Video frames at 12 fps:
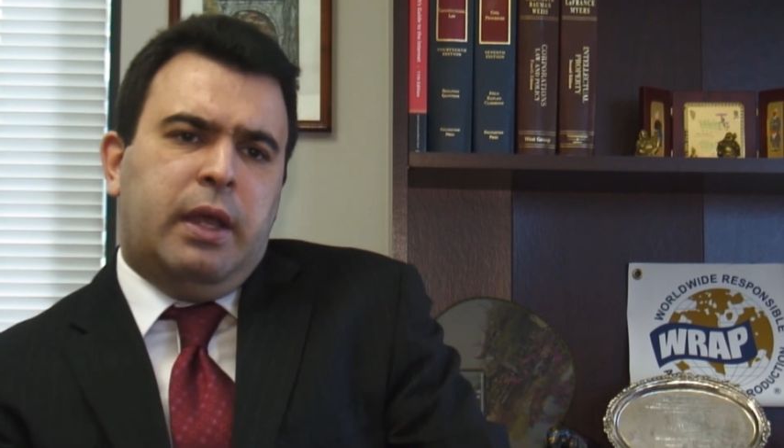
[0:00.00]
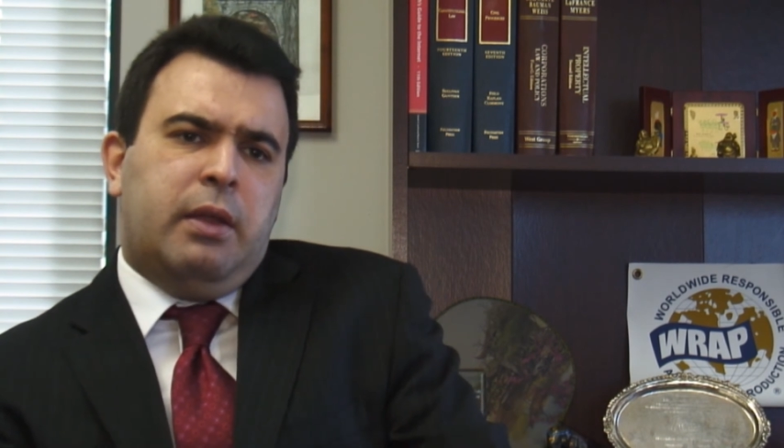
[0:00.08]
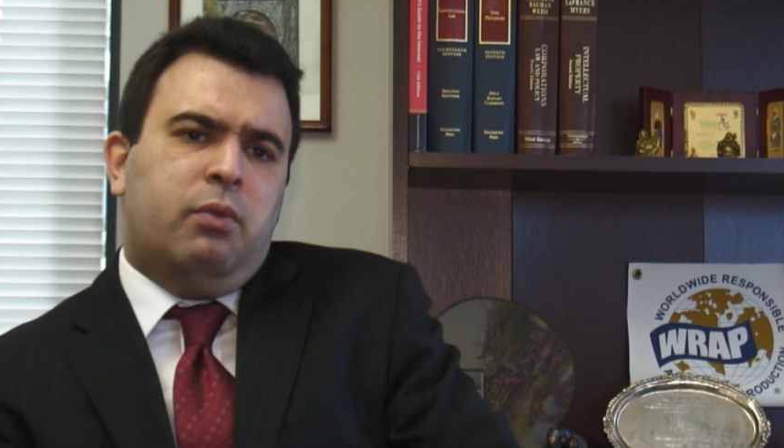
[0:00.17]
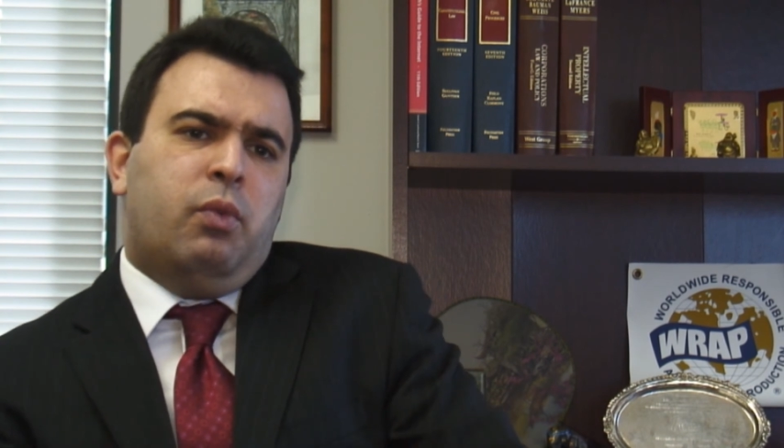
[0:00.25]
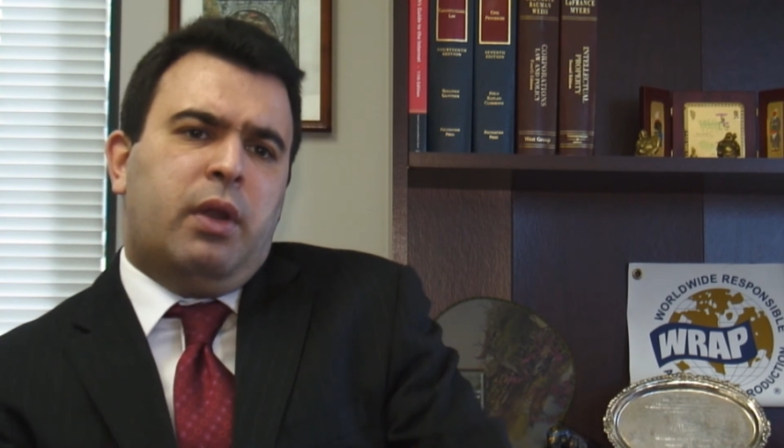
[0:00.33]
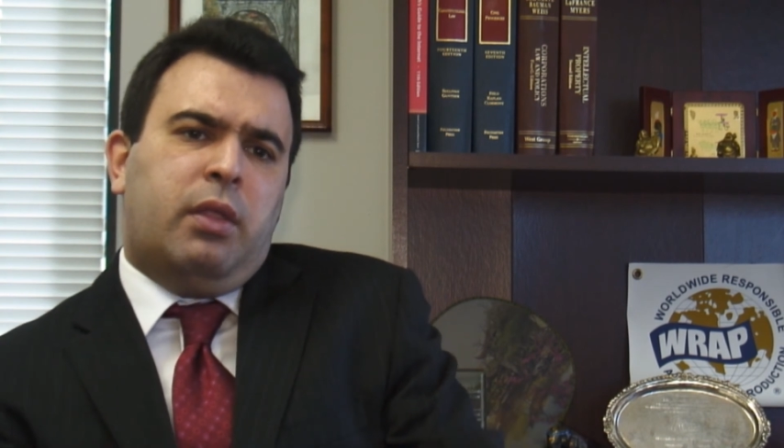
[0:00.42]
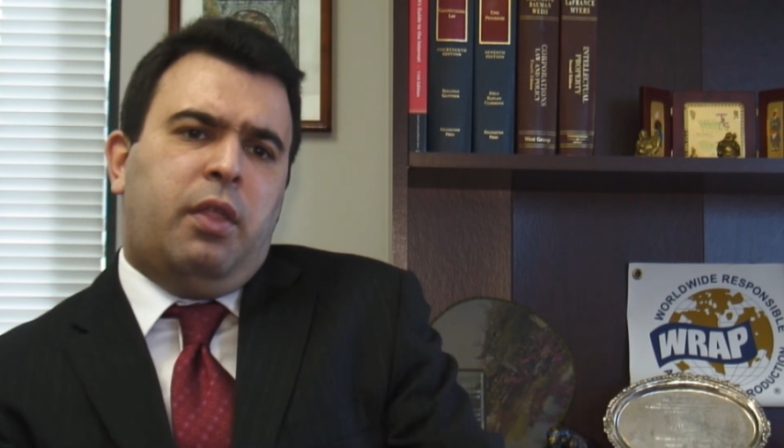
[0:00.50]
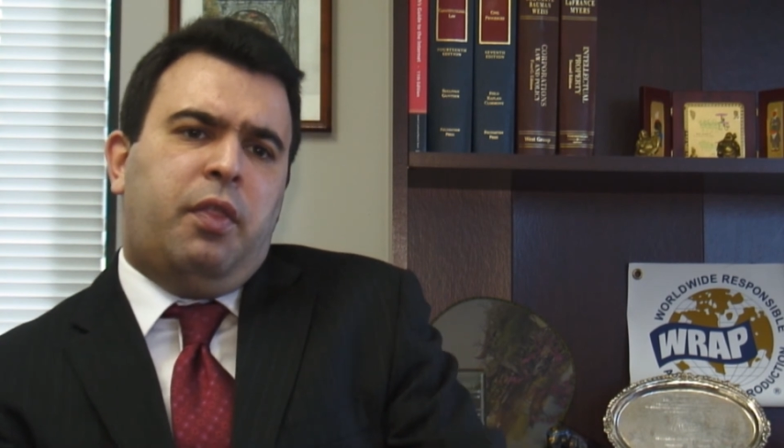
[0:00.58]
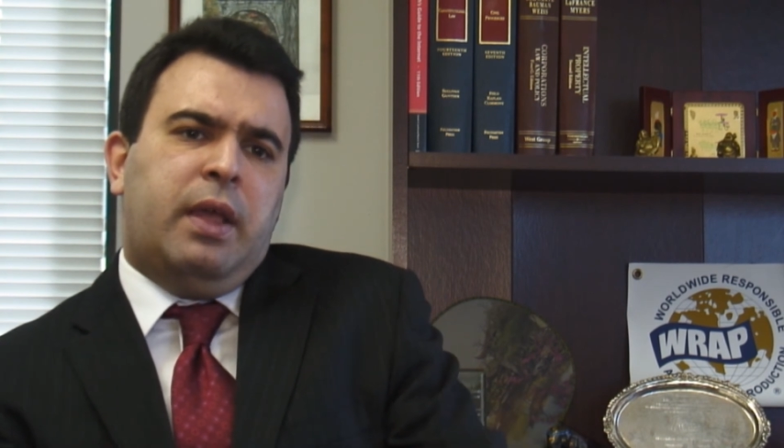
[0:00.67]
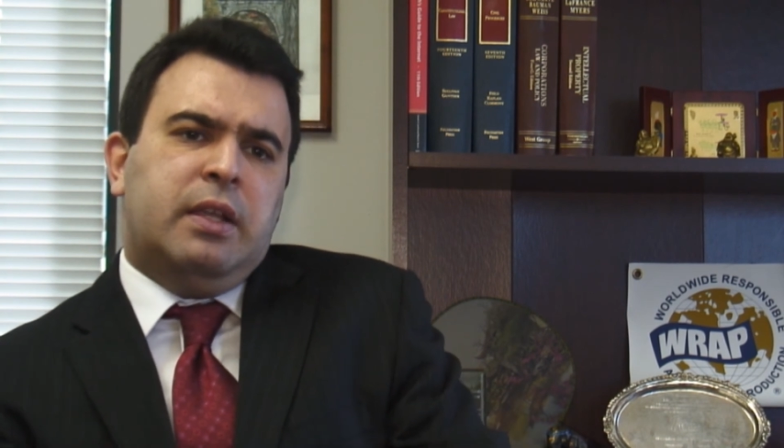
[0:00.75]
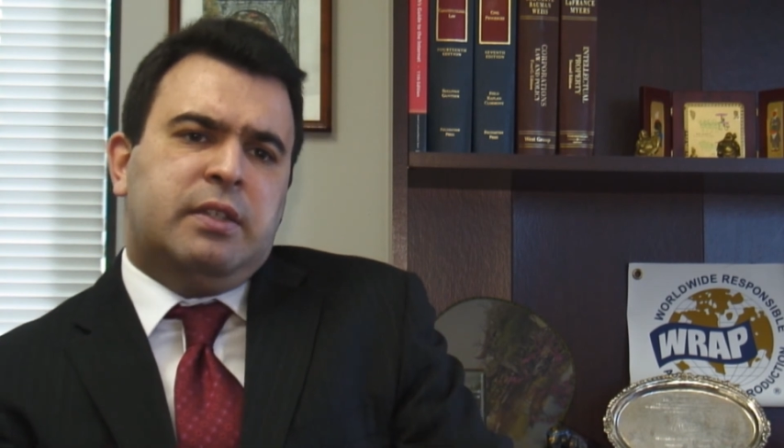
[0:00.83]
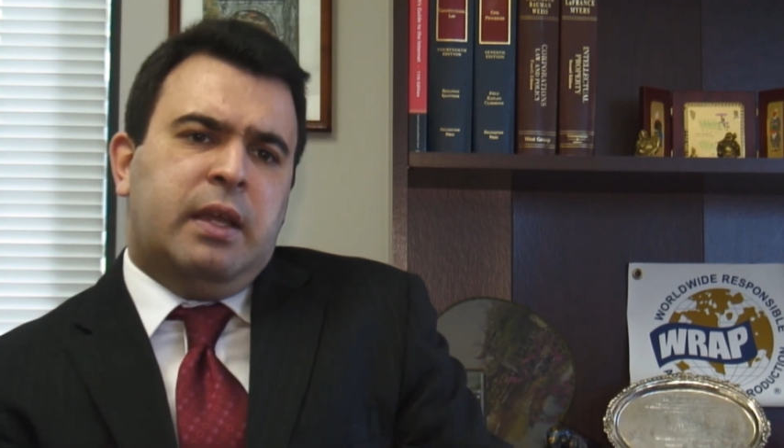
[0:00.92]
And one of the
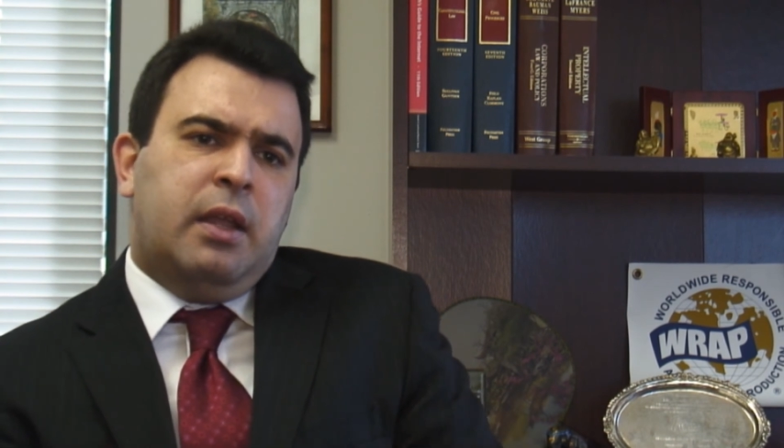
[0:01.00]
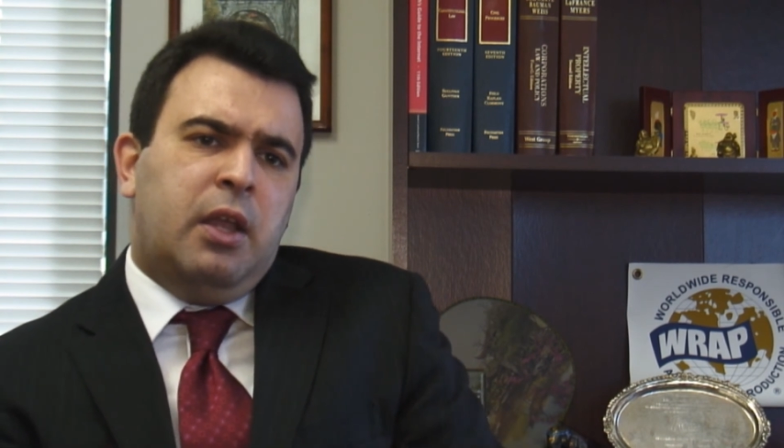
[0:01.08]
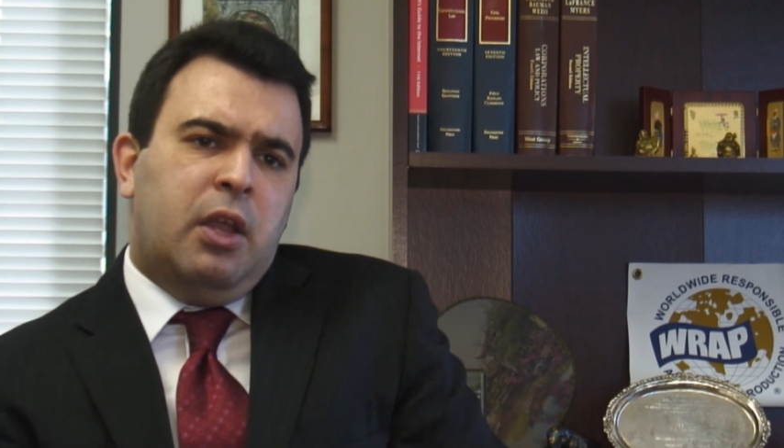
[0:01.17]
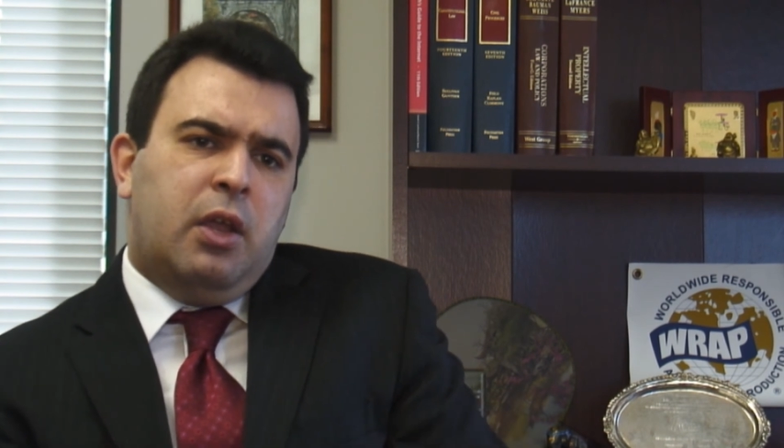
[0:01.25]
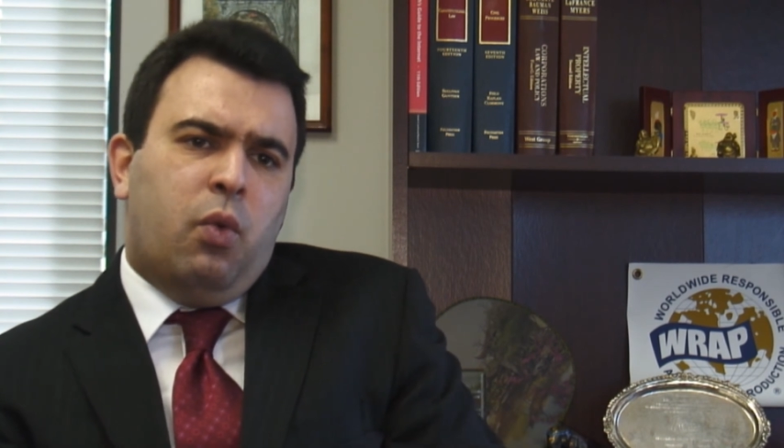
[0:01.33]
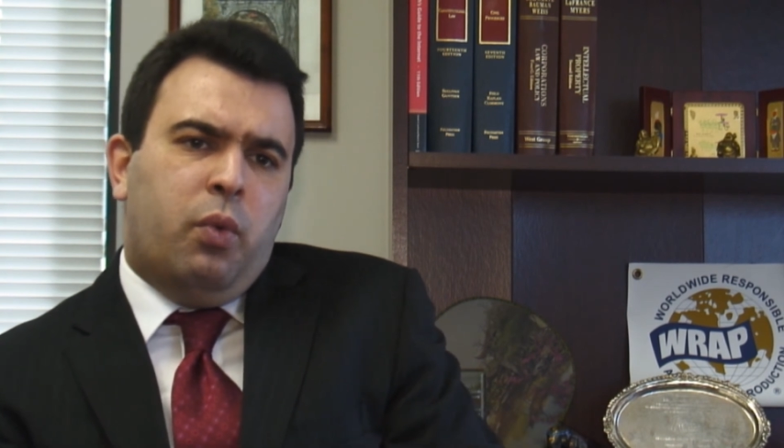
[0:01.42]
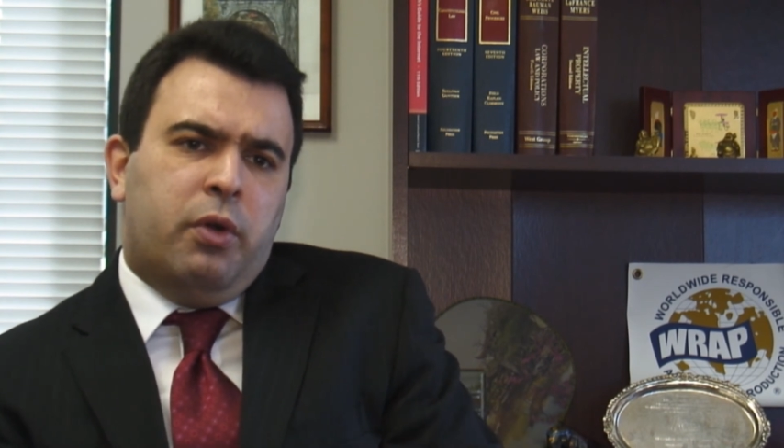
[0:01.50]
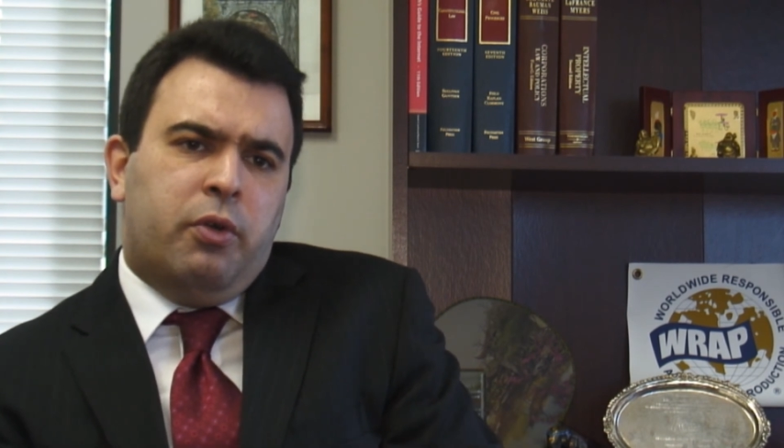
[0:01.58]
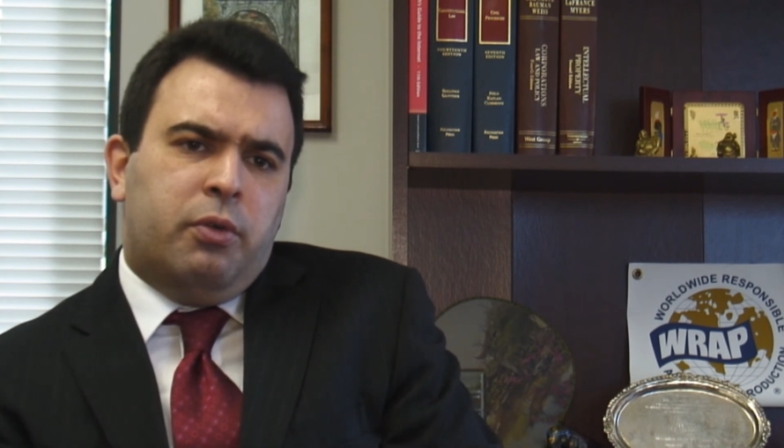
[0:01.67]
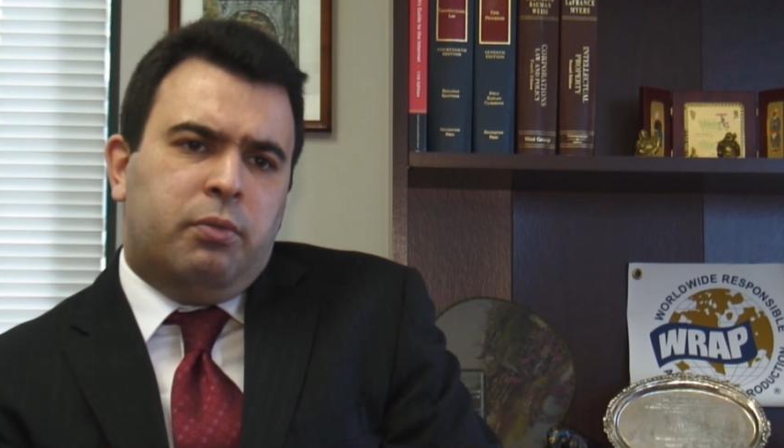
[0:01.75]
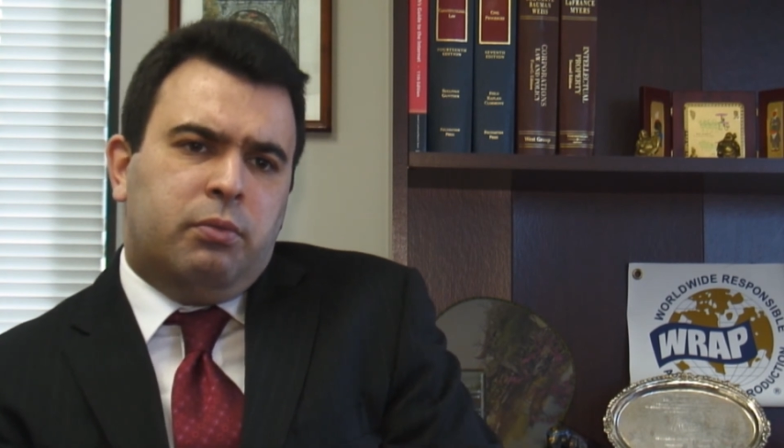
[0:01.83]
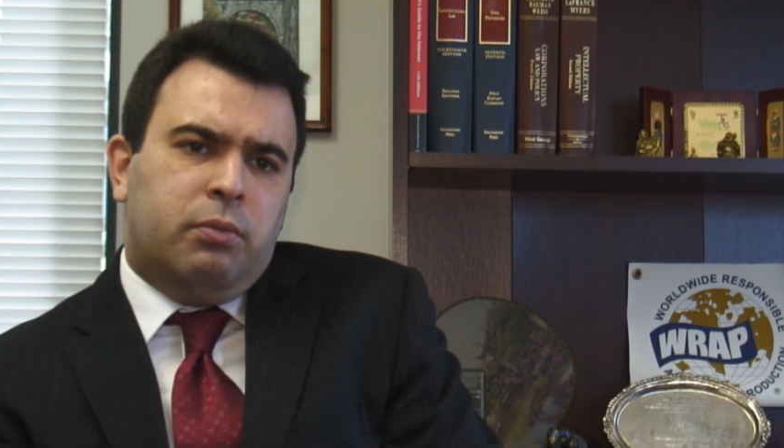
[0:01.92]
things that we're